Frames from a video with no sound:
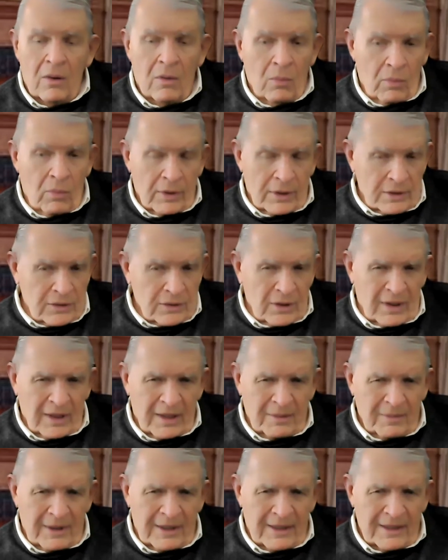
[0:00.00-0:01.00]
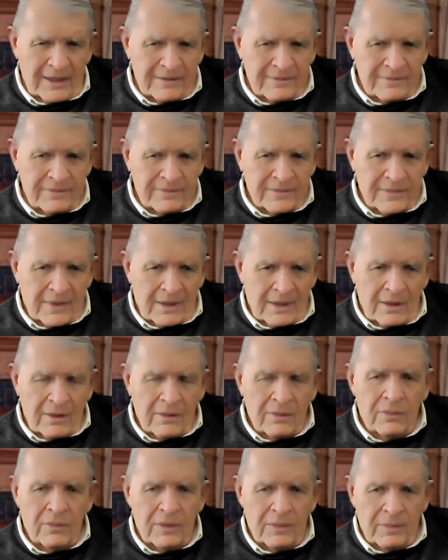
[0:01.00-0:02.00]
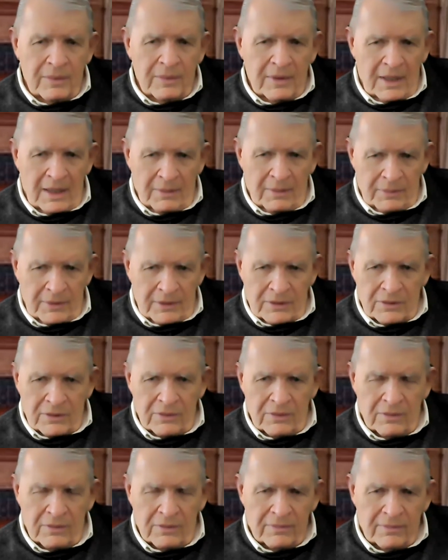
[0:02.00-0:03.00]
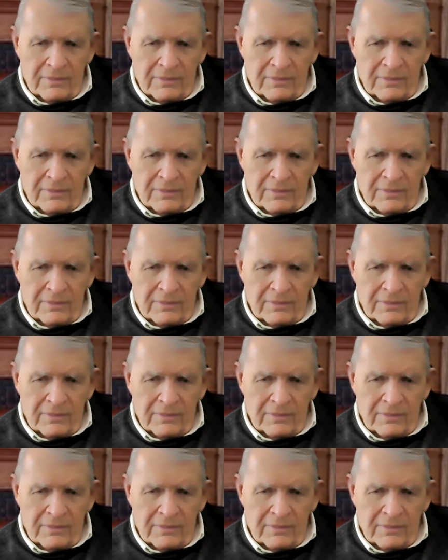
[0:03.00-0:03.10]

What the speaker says: Want to talk about it? We'd be happy to.